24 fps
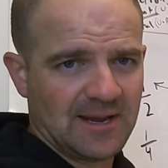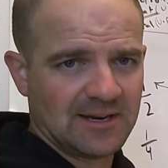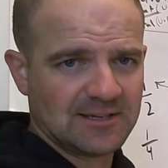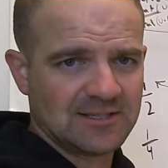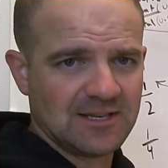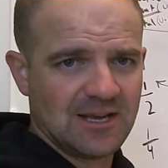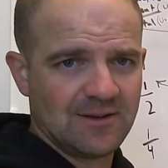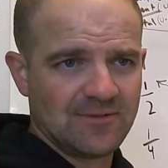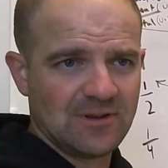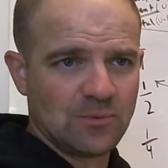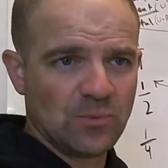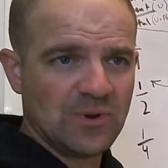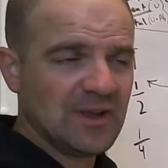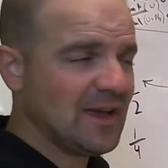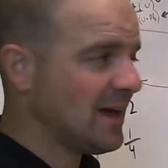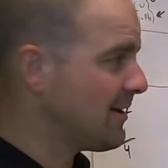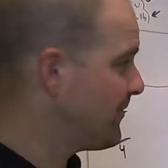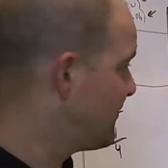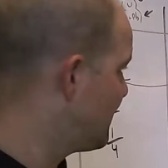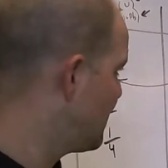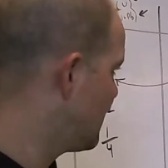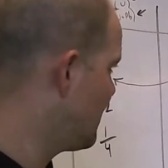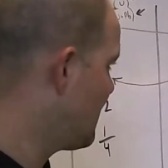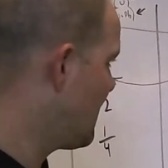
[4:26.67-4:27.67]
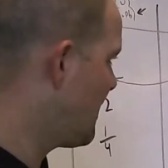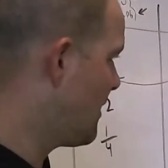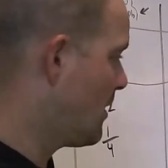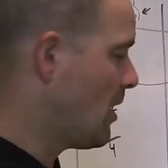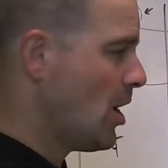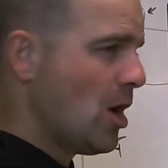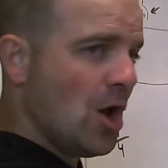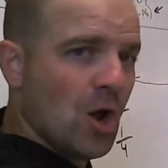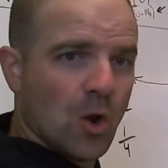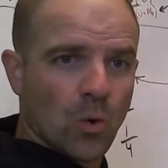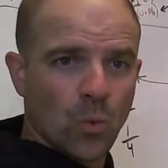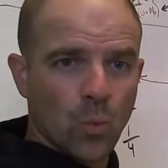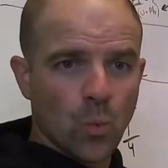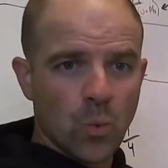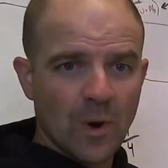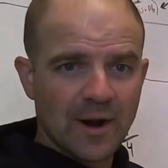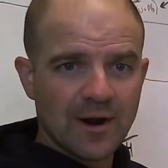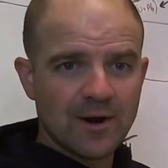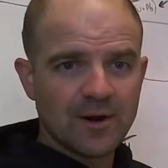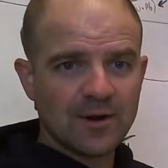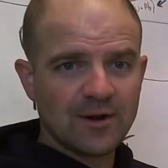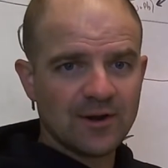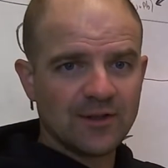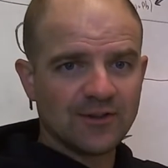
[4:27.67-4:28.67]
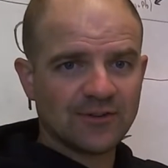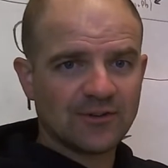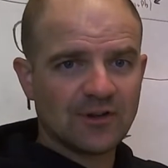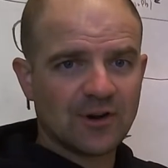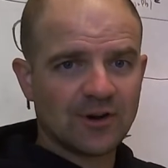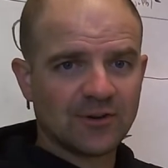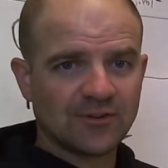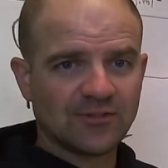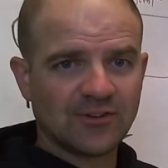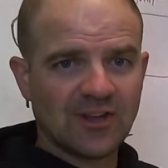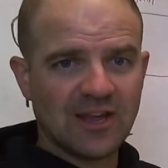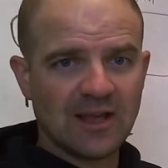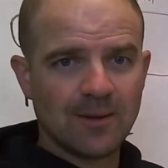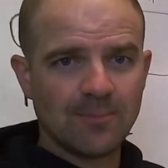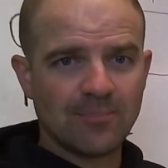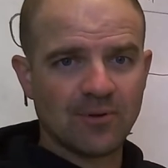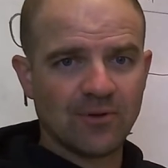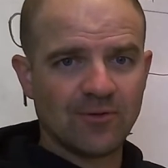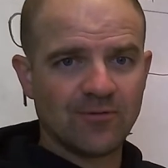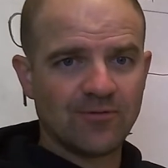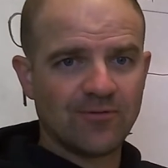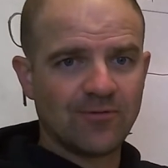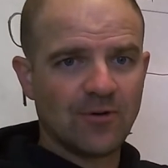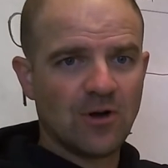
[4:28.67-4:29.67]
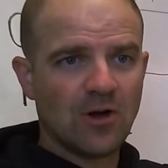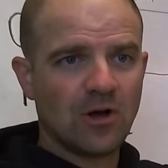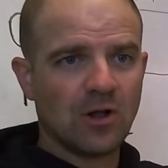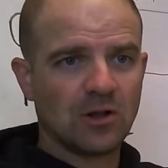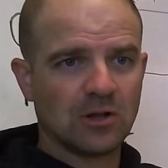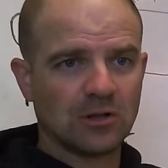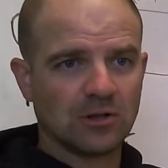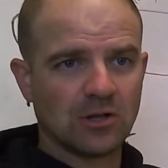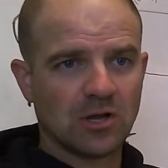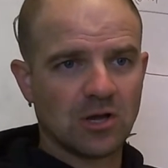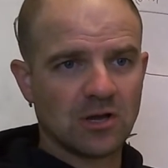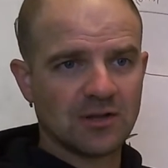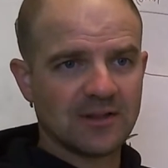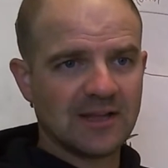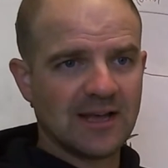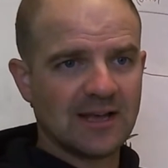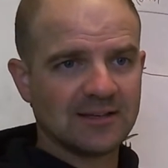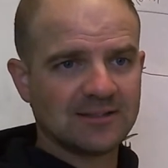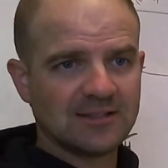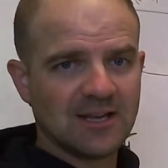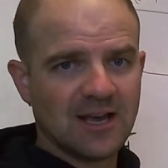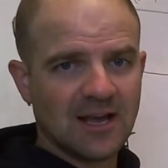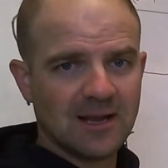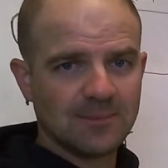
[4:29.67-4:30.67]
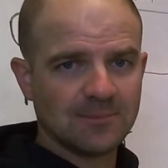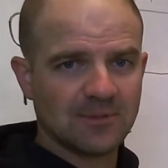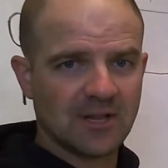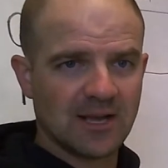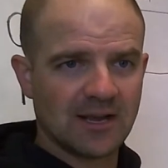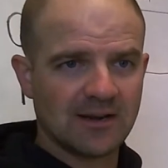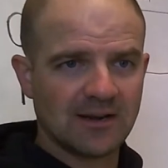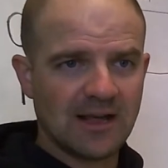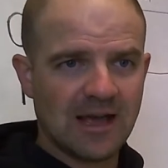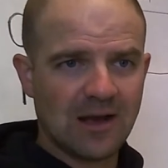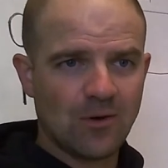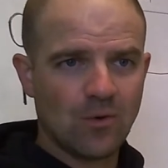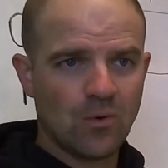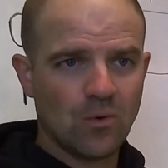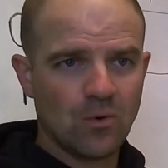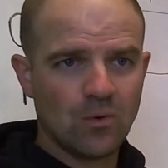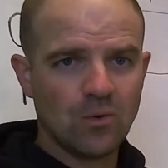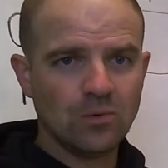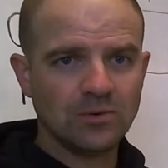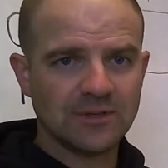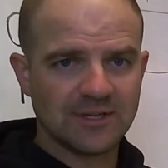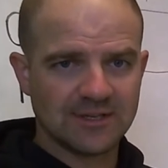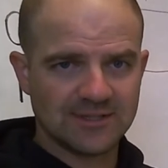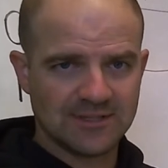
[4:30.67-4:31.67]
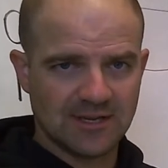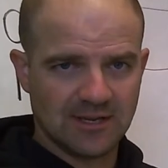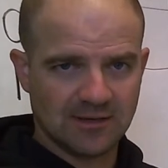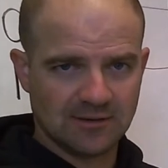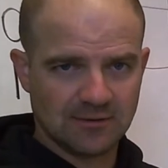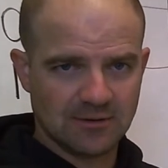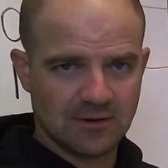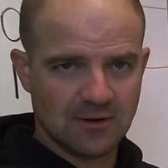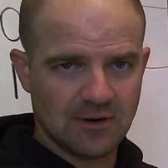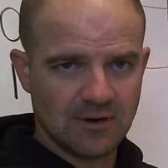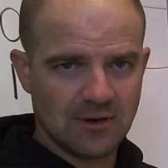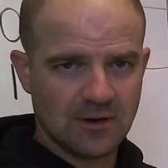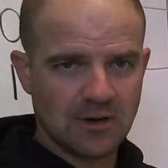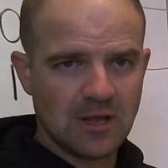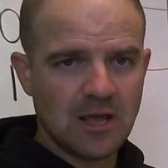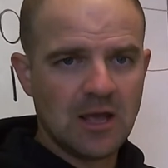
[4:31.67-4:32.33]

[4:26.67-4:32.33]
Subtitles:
of it. And we got to figure out, where does our sample fall along that timeline? How old is it? All right.